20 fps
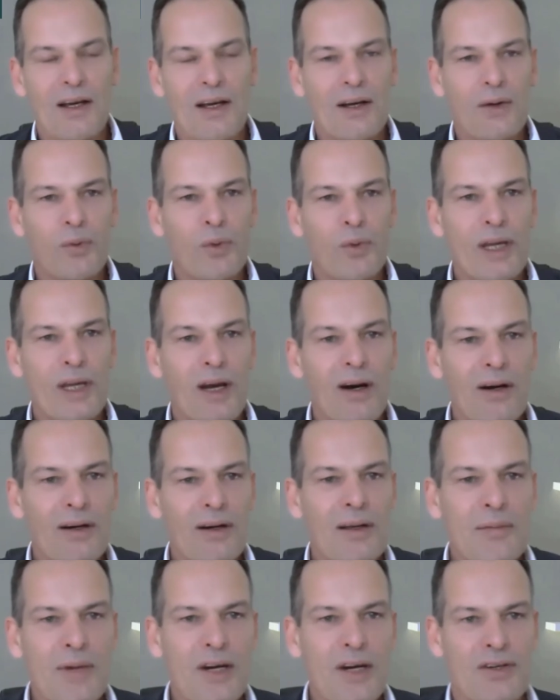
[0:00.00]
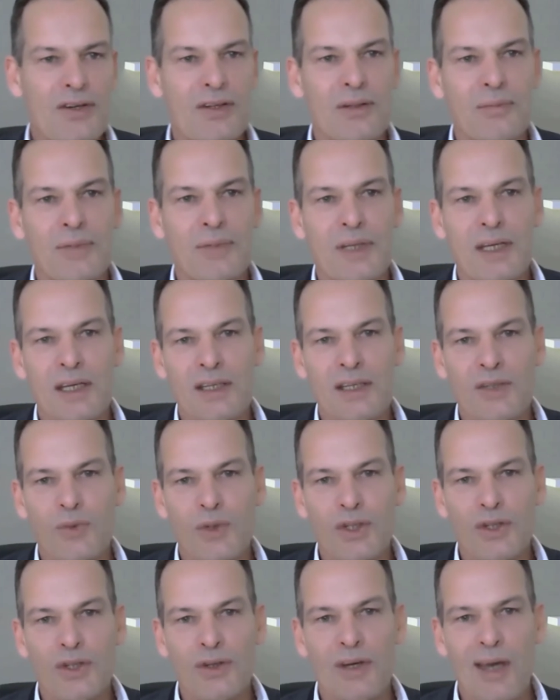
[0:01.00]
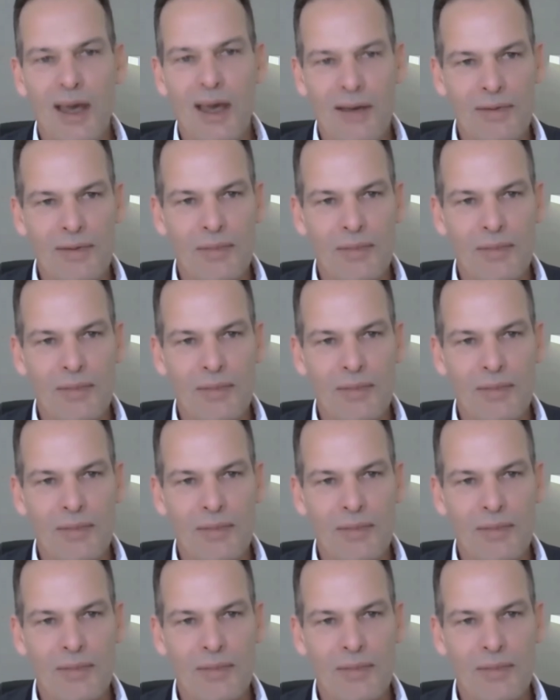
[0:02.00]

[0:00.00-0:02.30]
we are emotional beings. We do have